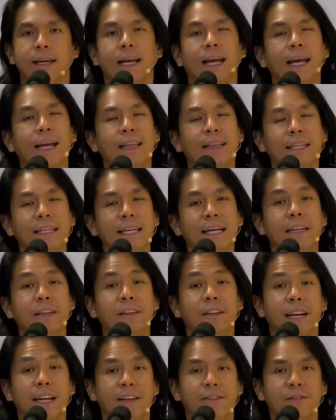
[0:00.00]
and the
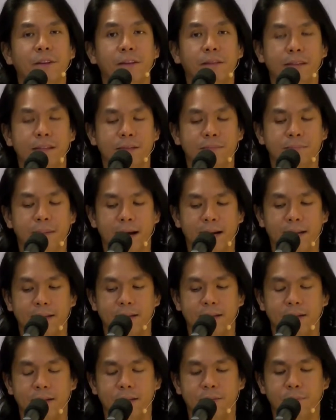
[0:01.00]
ungrateful
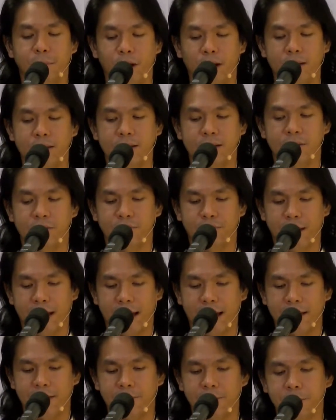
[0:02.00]
response of
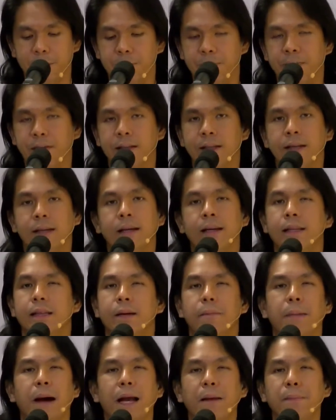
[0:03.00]
man. The
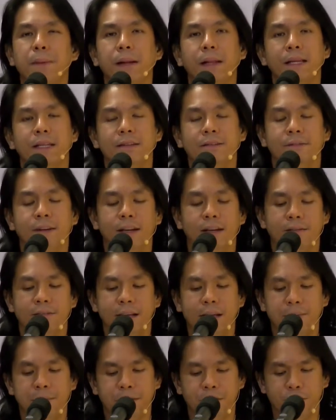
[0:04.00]
Bible is full of
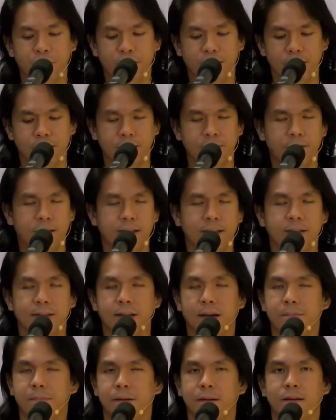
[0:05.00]
images of our
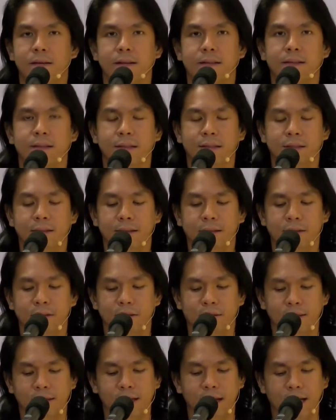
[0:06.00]
stubborn resistance
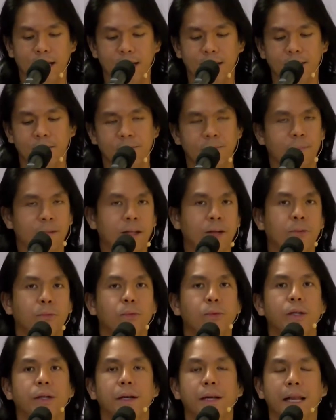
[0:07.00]
to God.
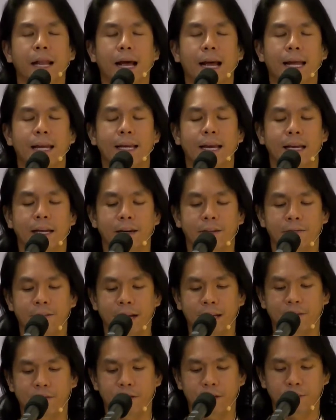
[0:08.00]
We are like an
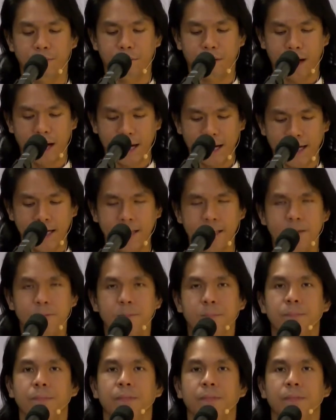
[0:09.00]
unfaithful bride,